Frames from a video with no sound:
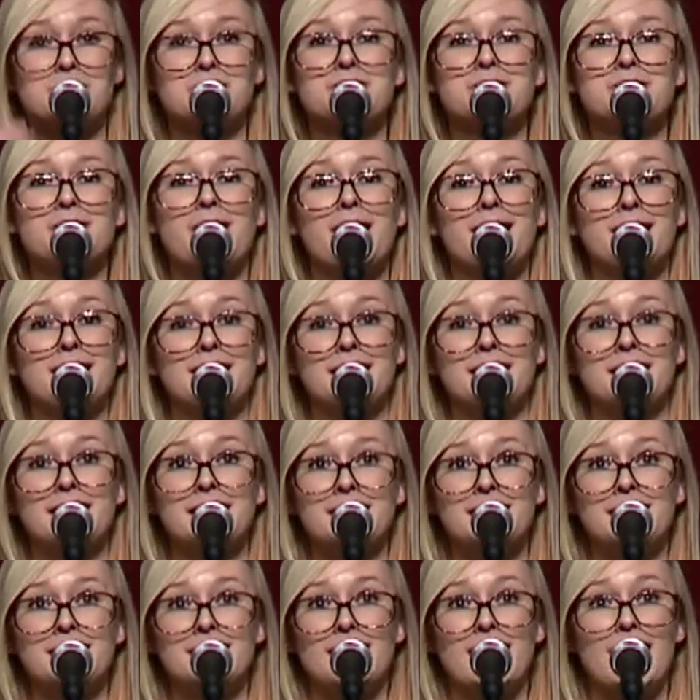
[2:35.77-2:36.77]
Son,
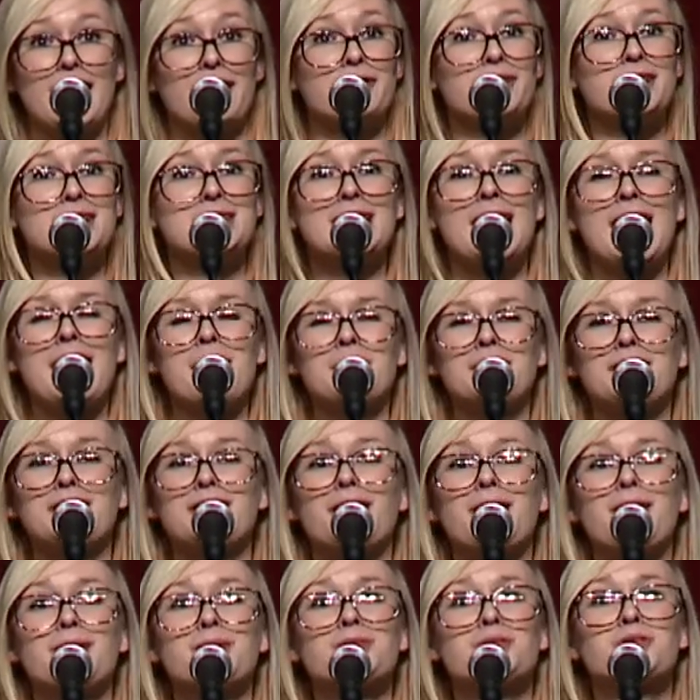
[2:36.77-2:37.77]
every time a
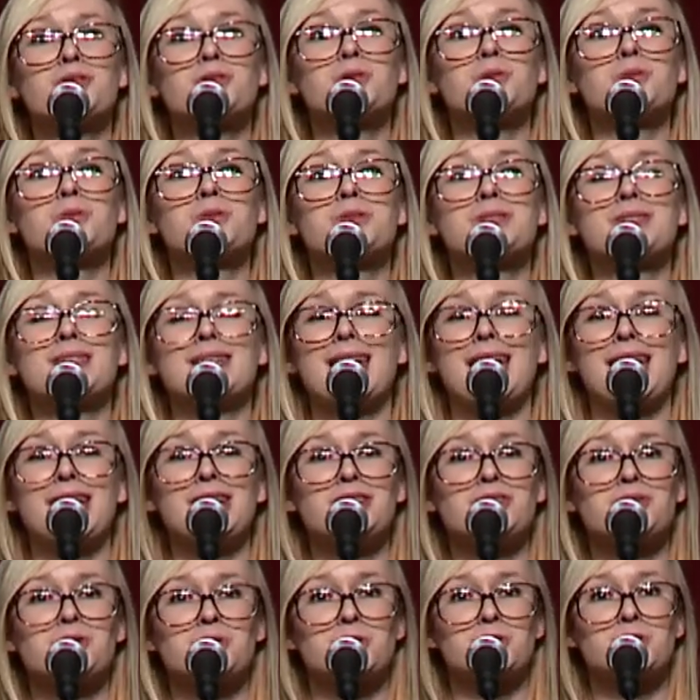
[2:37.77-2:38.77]
gun shoots, an
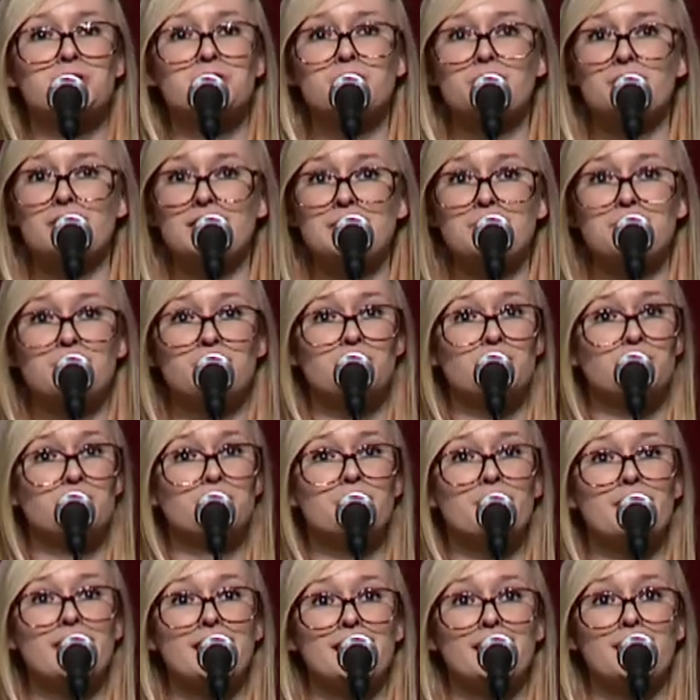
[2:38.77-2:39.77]
angel's scream will
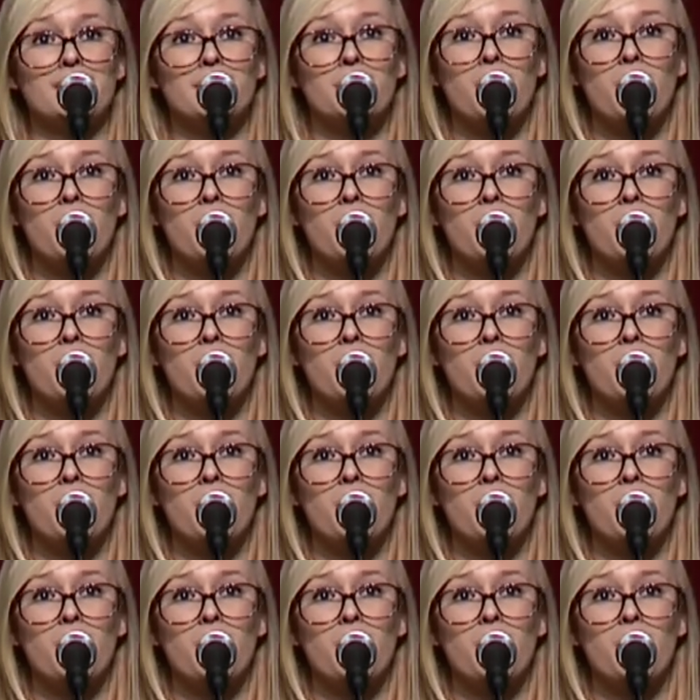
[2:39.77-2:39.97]
ring.